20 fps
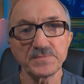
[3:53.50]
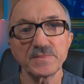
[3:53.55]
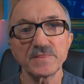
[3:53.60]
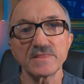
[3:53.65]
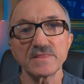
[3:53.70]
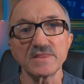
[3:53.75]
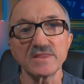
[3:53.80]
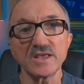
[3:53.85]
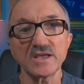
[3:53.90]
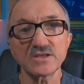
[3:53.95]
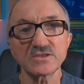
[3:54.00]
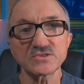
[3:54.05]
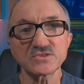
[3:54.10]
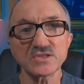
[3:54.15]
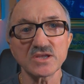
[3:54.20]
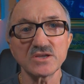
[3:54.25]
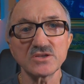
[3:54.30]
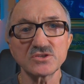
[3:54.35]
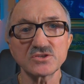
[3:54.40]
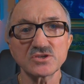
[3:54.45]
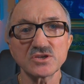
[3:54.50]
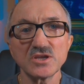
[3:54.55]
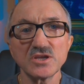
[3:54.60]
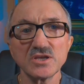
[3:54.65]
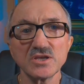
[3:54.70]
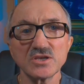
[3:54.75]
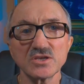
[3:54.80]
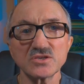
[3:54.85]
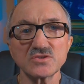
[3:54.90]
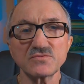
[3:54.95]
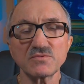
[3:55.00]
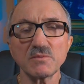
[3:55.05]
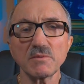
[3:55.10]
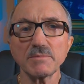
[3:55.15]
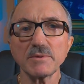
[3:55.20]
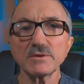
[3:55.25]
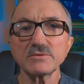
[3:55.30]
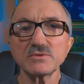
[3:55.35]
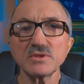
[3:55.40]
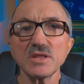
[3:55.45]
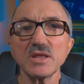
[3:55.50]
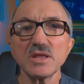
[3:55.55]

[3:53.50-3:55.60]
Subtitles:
Next stage is from about